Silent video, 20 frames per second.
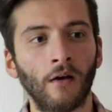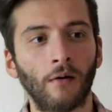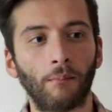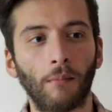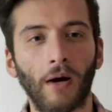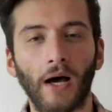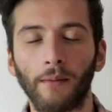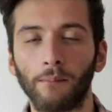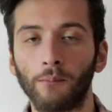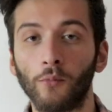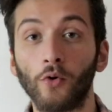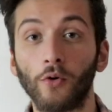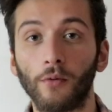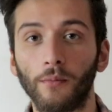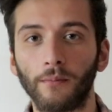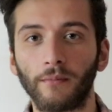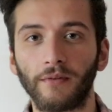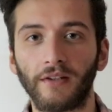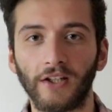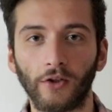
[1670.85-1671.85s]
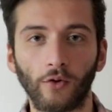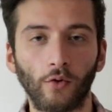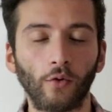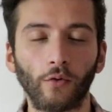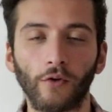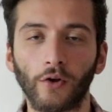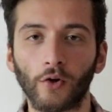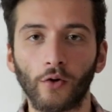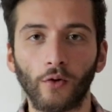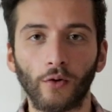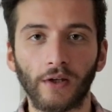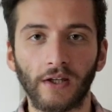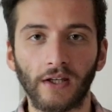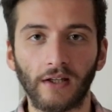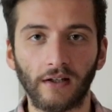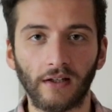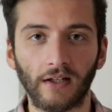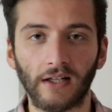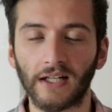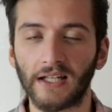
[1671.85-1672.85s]
my mum did all the
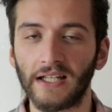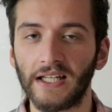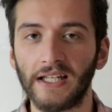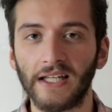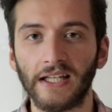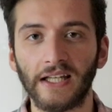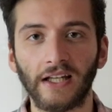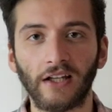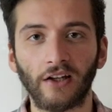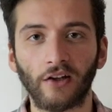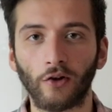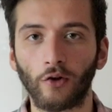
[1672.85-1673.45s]
cooking and cleaning